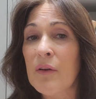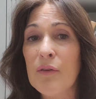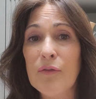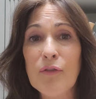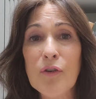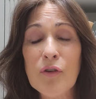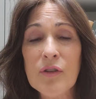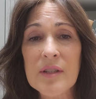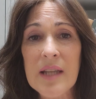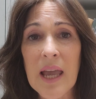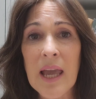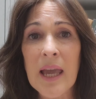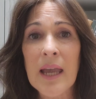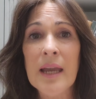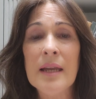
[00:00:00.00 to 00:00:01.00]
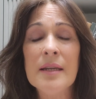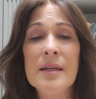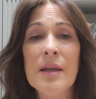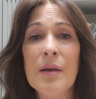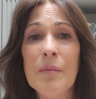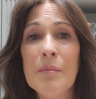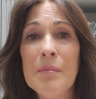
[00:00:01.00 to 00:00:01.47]
first
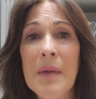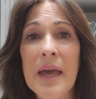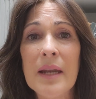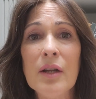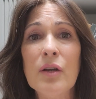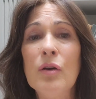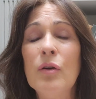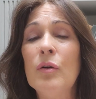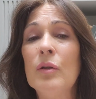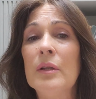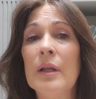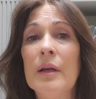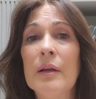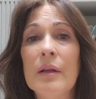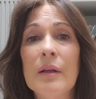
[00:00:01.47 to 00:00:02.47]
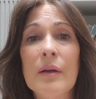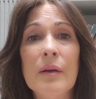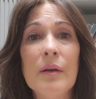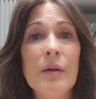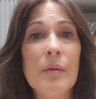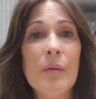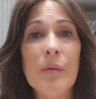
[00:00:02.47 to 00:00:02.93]
aid, medical,
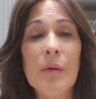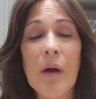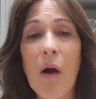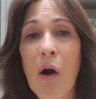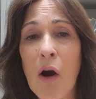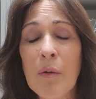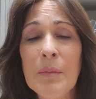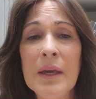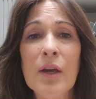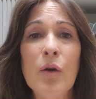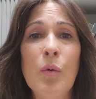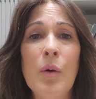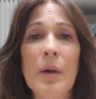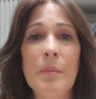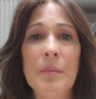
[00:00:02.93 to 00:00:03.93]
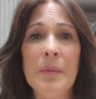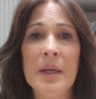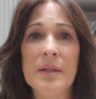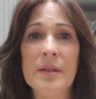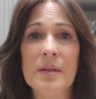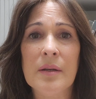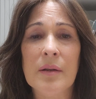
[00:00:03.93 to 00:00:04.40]
army
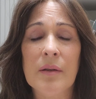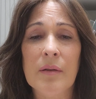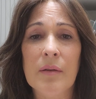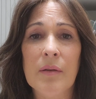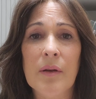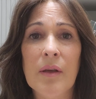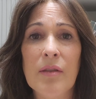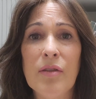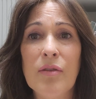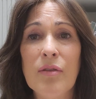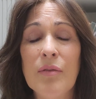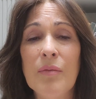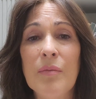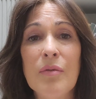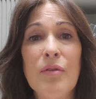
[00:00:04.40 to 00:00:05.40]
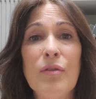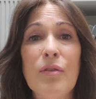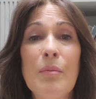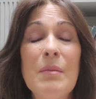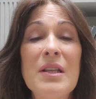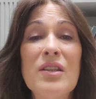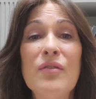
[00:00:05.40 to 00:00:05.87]
equipment,
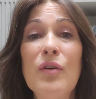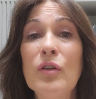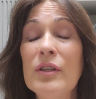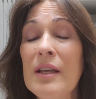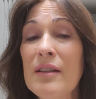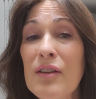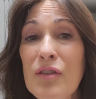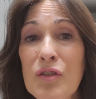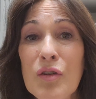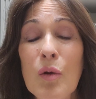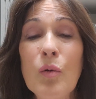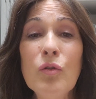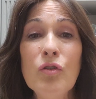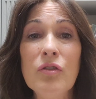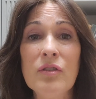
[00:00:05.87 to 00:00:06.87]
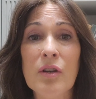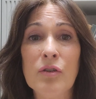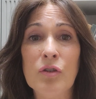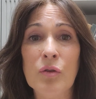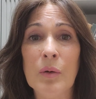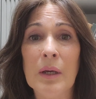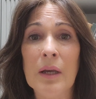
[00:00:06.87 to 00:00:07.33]
the mitzvot that the soldiers
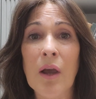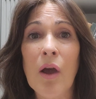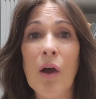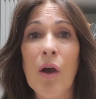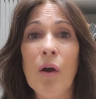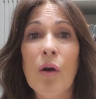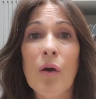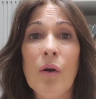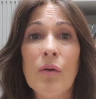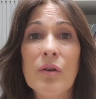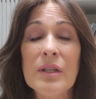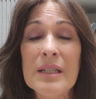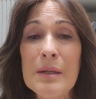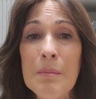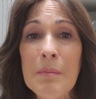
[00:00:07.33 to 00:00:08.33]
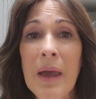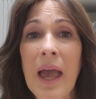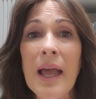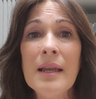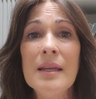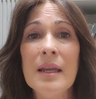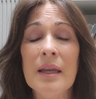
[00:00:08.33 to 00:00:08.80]
are doing,
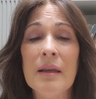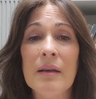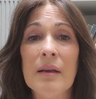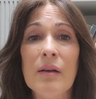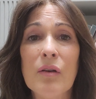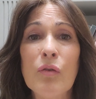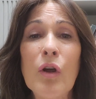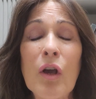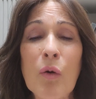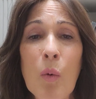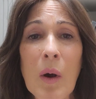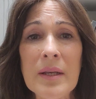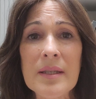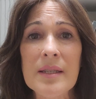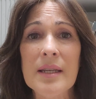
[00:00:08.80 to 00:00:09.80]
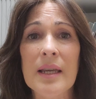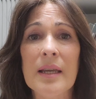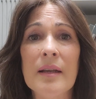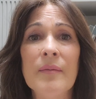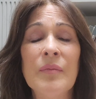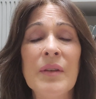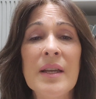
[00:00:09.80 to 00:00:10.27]
demanding,
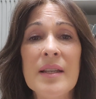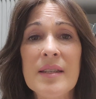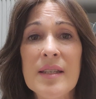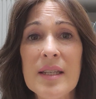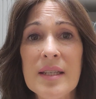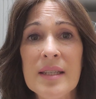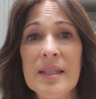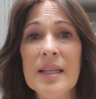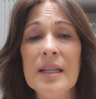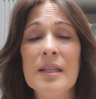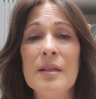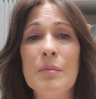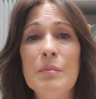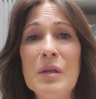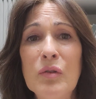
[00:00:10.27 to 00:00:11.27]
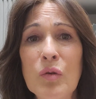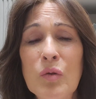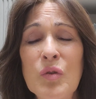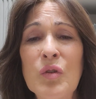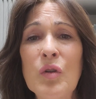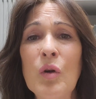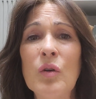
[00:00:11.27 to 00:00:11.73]
requesting, tzitzit,
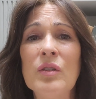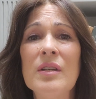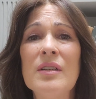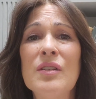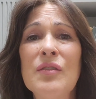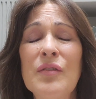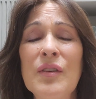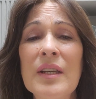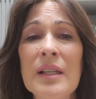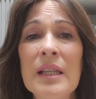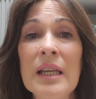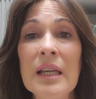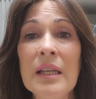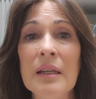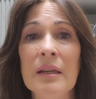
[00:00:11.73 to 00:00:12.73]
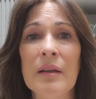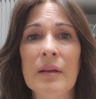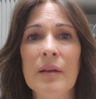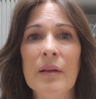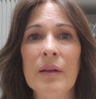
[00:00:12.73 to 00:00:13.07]
mezuzot, tefillin.